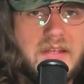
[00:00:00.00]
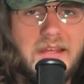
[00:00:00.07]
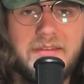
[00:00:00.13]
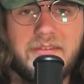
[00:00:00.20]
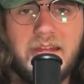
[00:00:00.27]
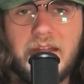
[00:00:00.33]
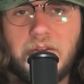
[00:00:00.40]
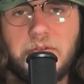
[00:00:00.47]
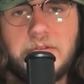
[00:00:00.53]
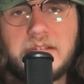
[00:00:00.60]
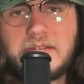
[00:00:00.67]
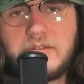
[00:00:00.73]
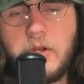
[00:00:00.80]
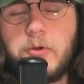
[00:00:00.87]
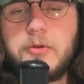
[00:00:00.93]
It's not
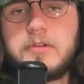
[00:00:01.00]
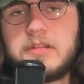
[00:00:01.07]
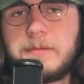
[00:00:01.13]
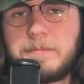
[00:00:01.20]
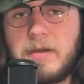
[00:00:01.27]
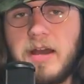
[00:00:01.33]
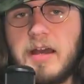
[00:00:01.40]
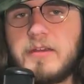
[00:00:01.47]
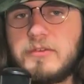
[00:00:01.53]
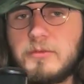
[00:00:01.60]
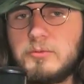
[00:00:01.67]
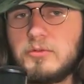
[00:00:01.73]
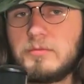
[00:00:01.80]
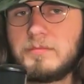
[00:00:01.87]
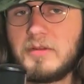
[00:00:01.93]
only totally
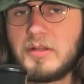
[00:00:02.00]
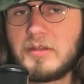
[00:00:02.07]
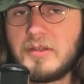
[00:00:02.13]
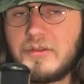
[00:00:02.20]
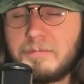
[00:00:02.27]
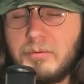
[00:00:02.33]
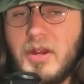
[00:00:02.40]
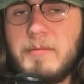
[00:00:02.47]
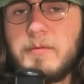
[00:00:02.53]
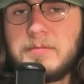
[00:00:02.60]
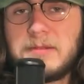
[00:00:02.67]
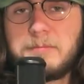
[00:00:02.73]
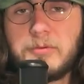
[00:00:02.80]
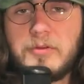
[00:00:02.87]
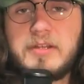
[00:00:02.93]
possible, but it's
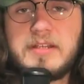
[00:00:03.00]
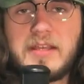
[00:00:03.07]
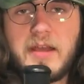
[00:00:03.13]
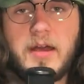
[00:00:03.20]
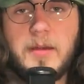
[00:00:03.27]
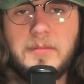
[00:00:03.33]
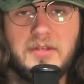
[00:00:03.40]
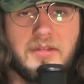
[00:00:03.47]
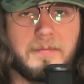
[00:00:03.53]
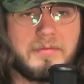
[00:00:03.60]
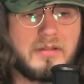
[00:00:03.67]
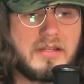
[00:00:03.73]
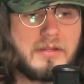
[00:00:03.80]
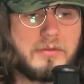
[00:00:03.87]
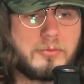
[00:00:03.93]
probably pretty common to
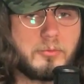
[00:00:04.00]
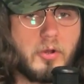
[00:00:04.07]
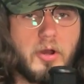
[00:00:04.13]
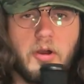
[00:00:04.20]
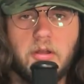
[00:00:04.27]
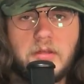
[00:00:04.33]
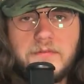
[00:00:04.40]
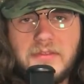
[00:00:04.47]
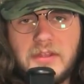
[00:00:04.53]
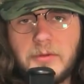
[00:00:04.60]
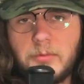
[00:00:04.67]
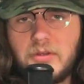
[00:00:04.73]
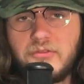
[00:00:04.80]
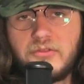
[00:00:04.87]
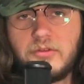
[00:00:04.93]
play through all of
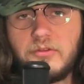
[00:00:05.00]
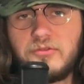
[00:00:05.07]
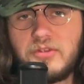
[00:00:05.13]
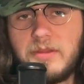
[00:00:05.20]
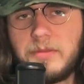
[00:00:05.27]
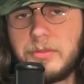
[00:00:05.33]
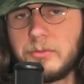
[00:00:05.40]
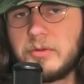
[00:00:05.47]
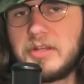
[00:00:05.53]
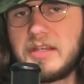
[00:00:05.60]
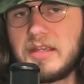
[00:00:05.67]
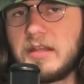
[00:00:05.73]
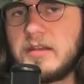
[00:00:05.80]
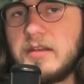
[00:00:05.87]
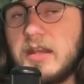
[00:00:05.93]
the original Gen
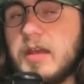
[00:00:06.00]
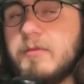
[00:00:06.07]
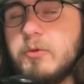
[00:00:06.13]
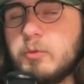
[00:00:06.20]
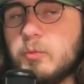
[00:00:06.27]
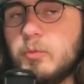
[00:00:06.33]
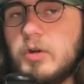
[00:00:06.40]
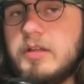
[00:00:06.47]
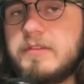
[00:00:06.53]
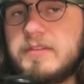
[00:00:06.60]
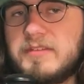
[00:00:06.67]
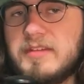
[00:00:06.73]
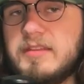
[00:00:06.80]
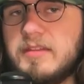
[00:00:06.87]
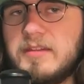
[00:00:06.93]
3 and never
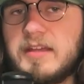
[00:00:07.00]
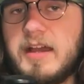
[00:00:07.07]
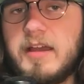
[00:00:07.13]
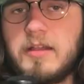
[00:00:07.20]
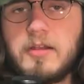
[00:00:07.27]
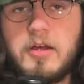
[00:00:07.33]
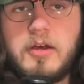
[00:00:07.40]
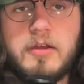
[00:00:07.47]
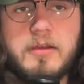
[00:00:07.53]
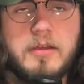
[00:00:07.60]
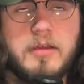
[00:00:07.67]
once see the dialogue,